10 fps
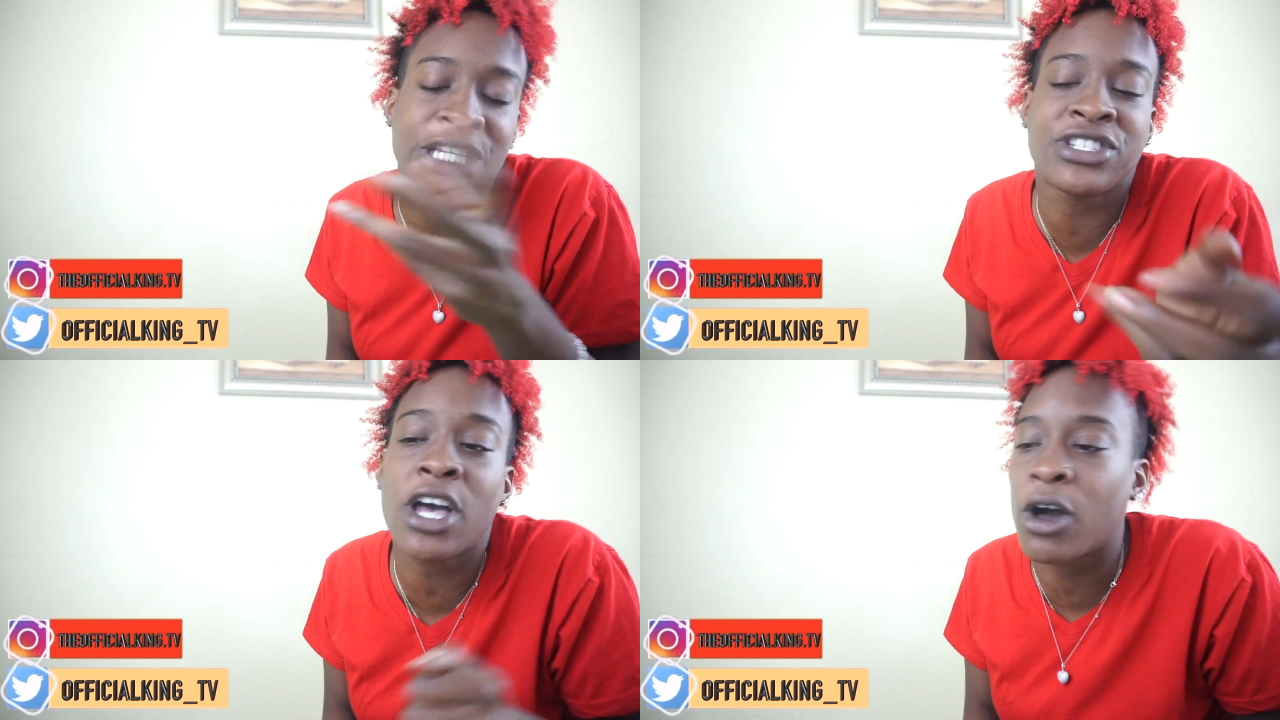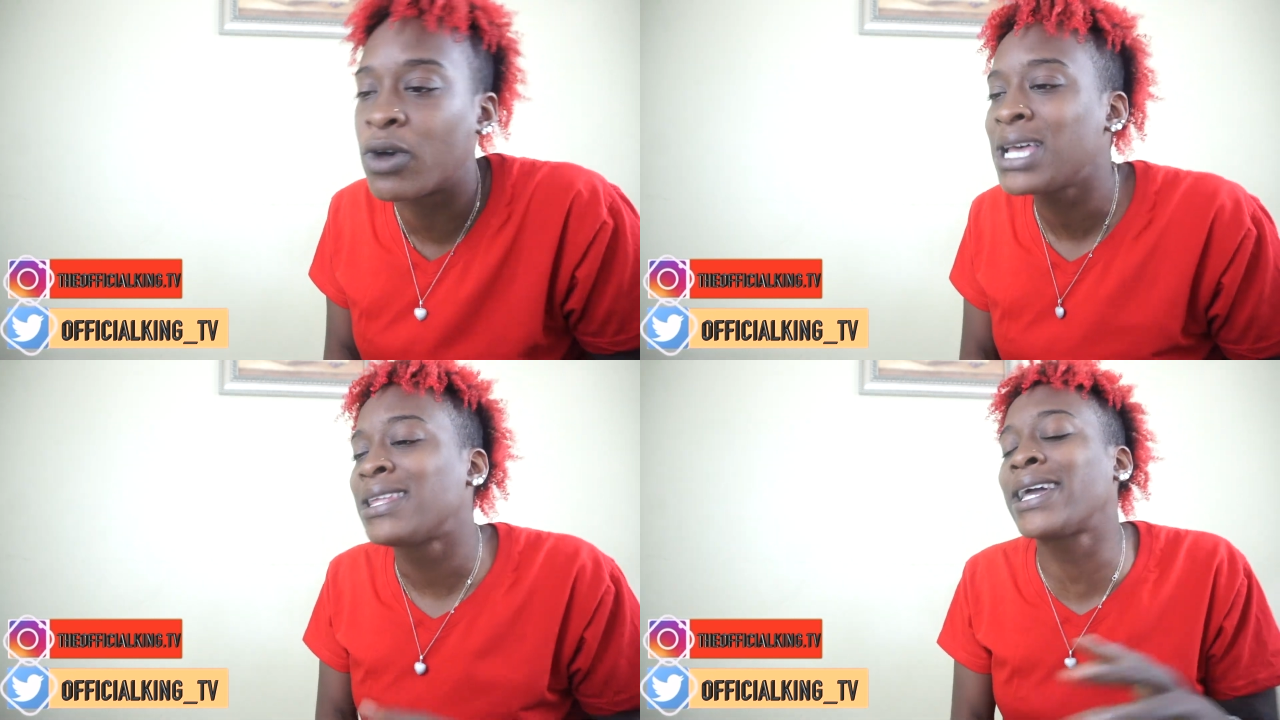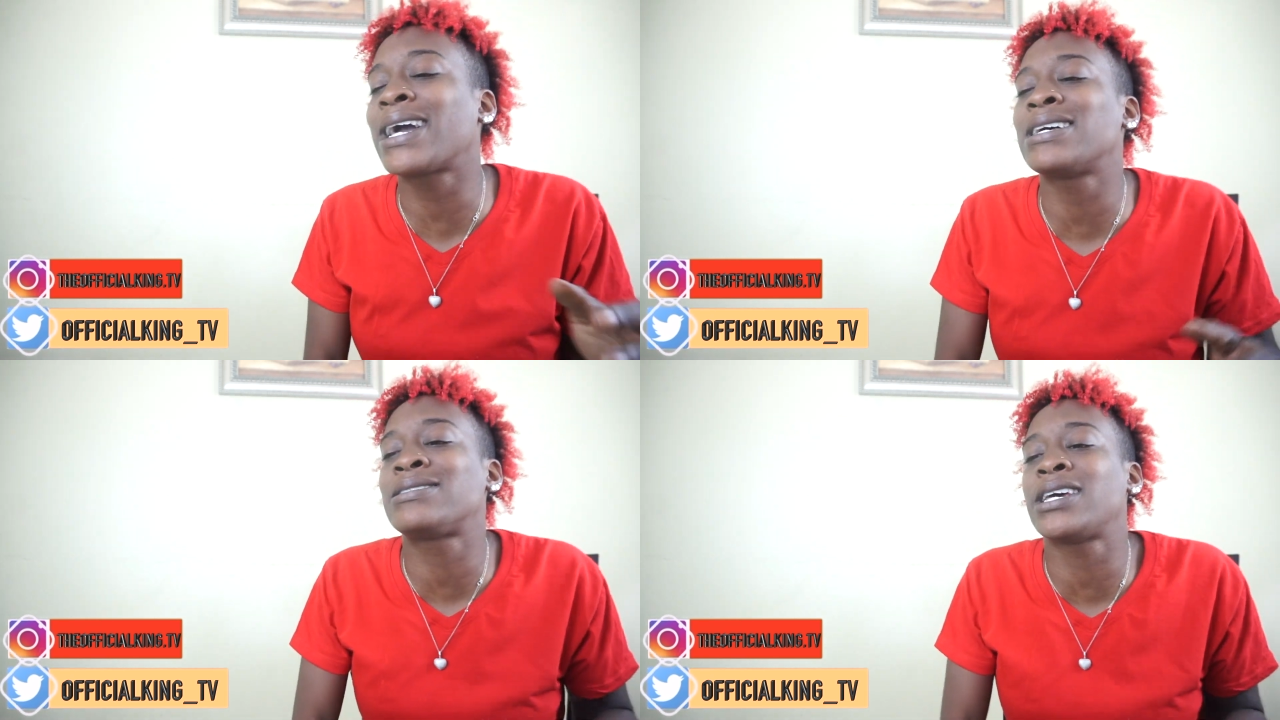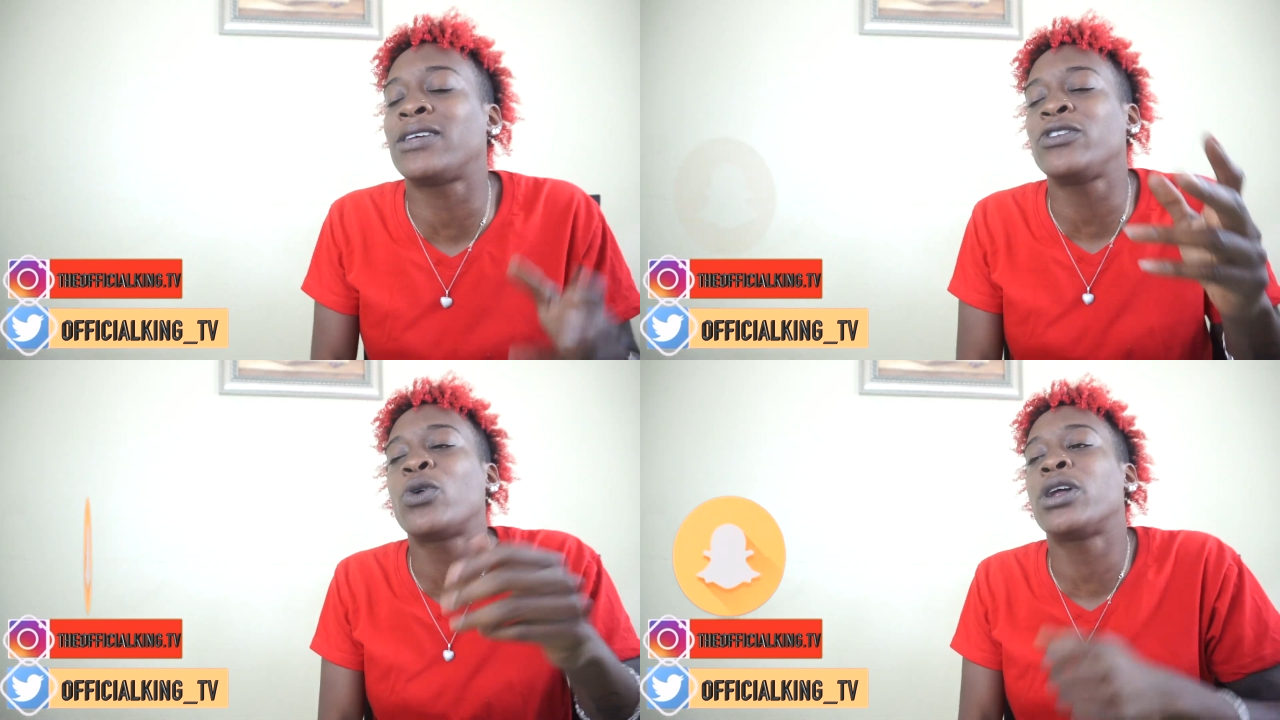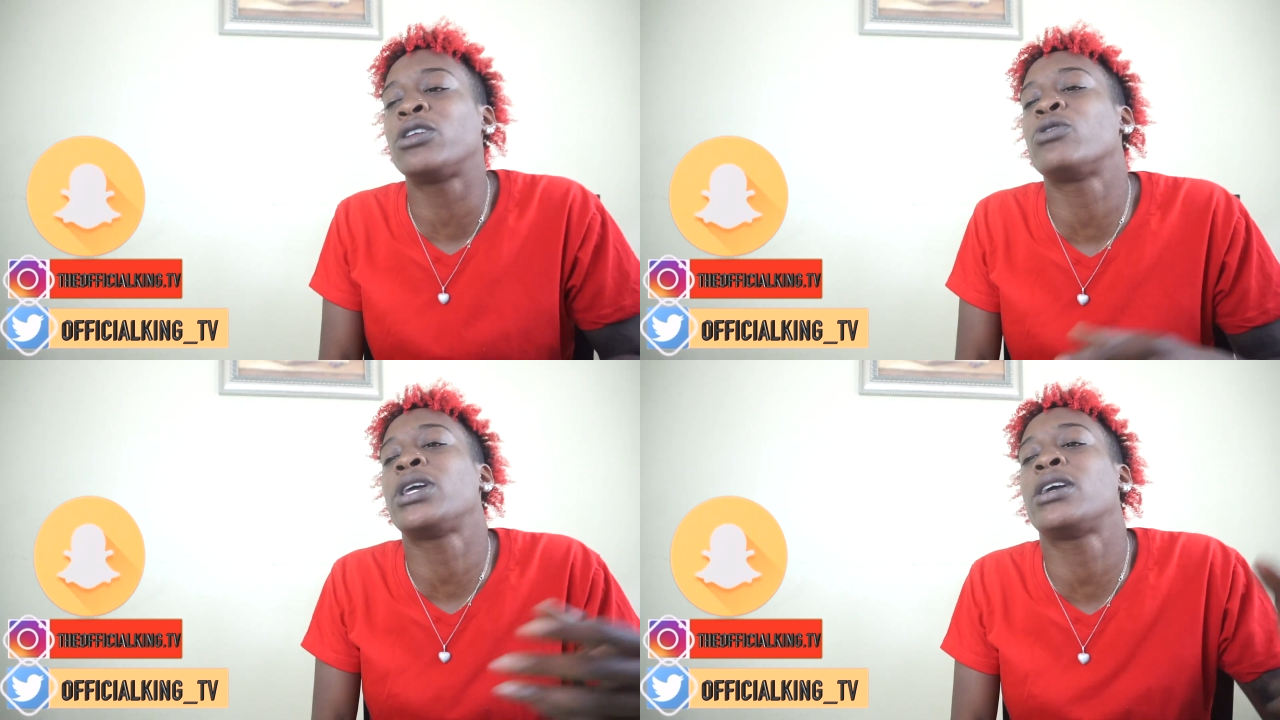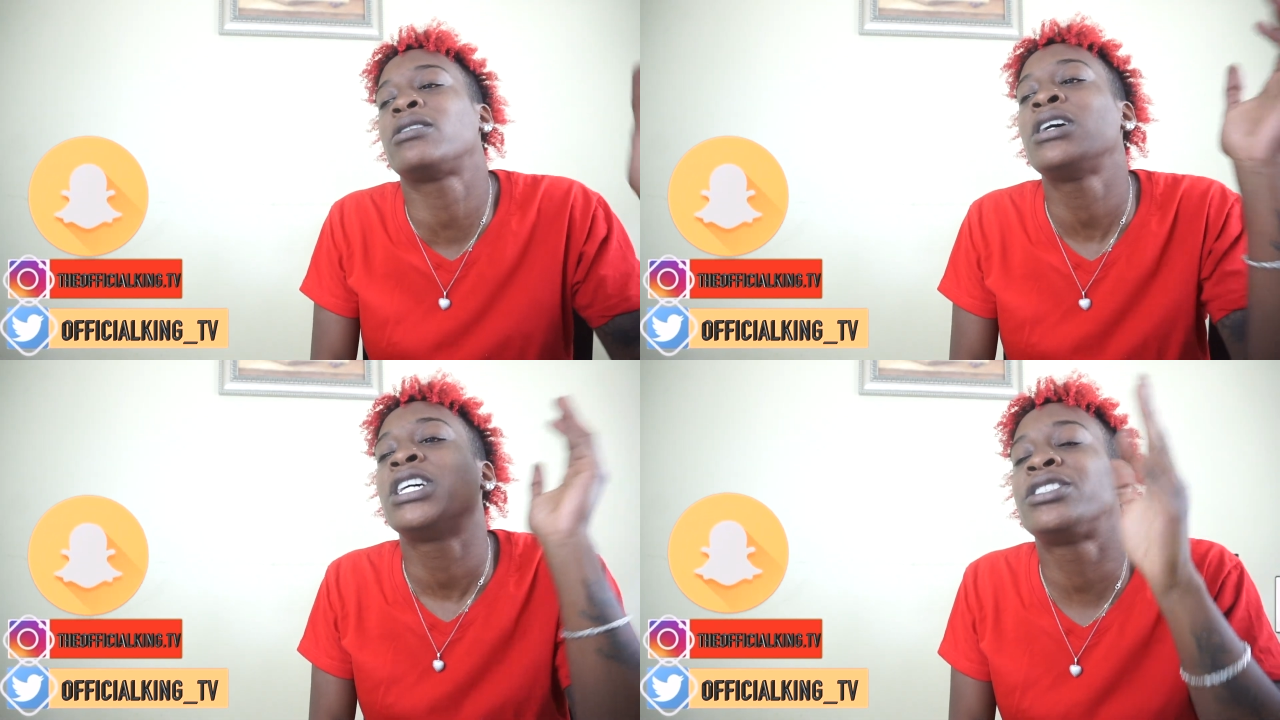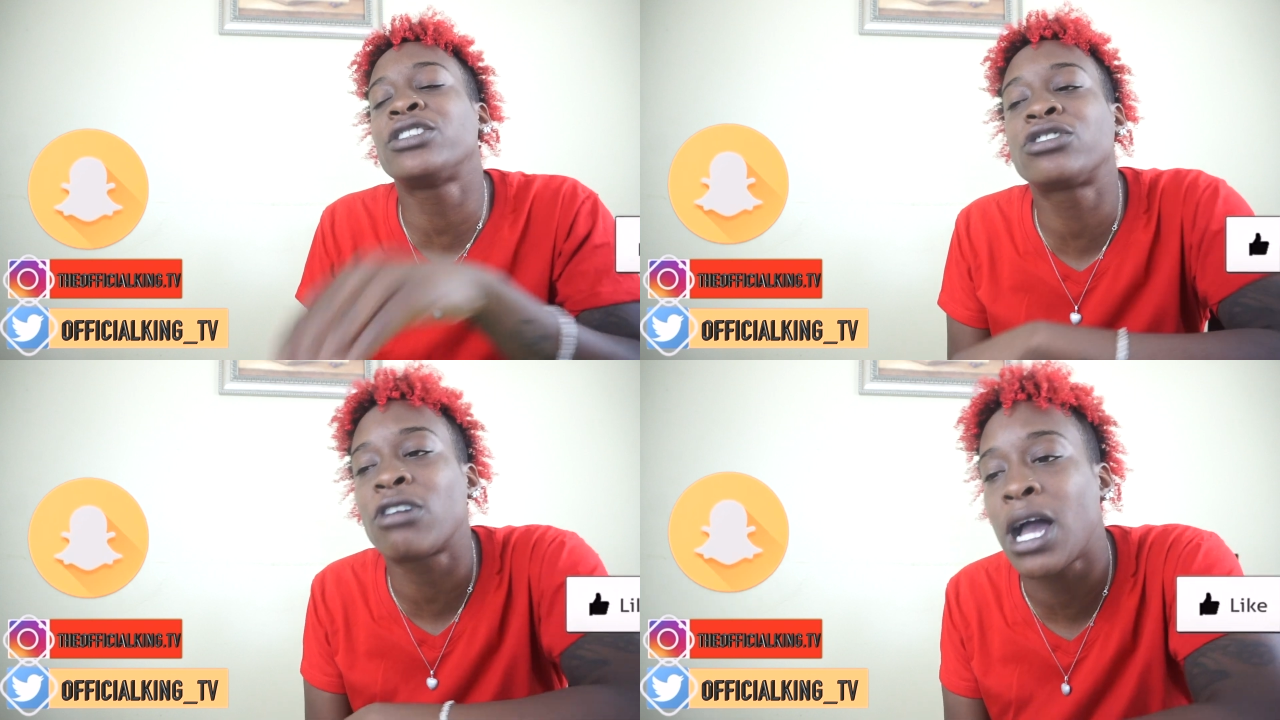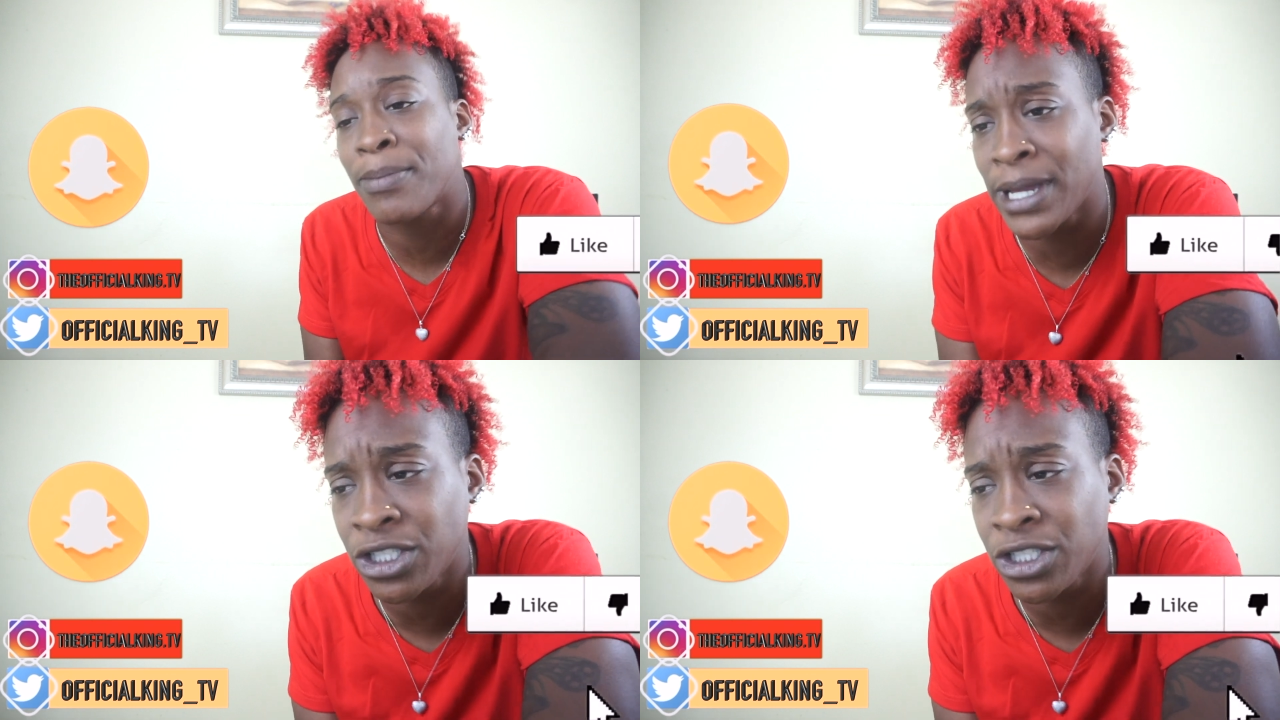So, like I said, if you are new here, subscribe.